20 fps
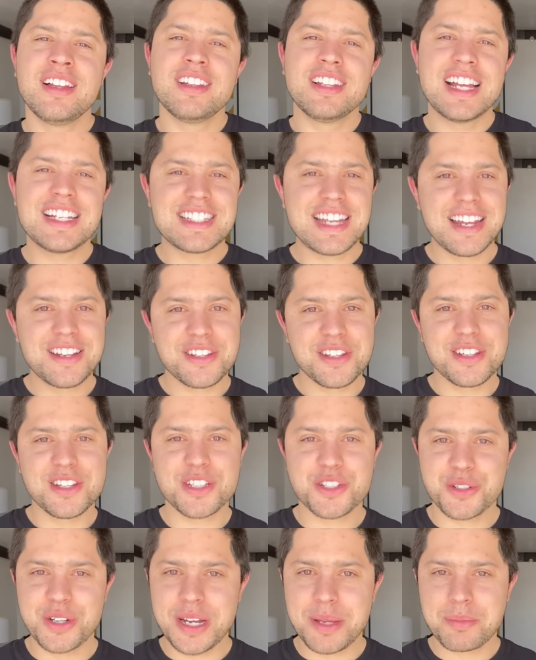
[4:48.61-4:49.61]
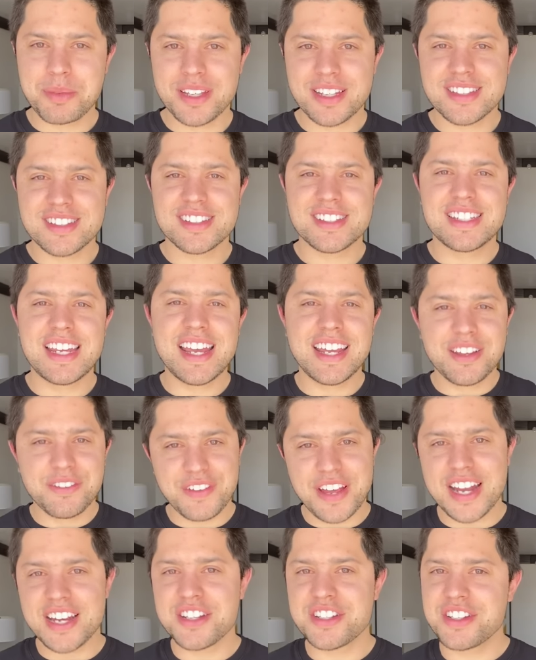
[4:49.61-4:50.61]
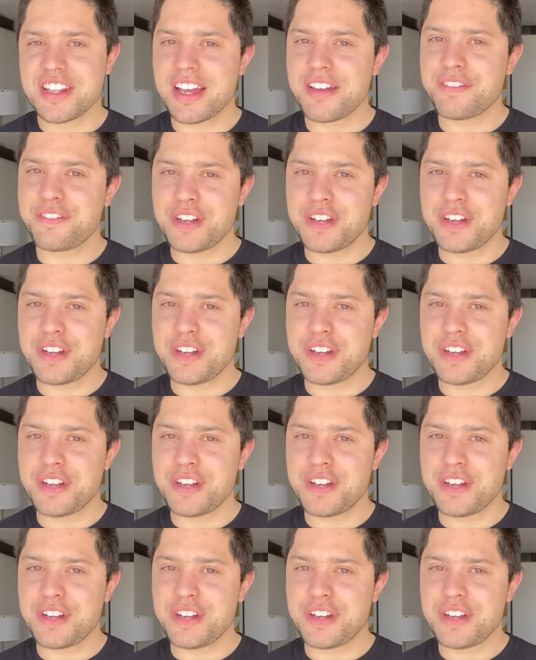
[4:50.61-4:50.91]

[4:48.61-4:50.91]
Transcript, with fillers: Let's head to the Strip, take advantage of that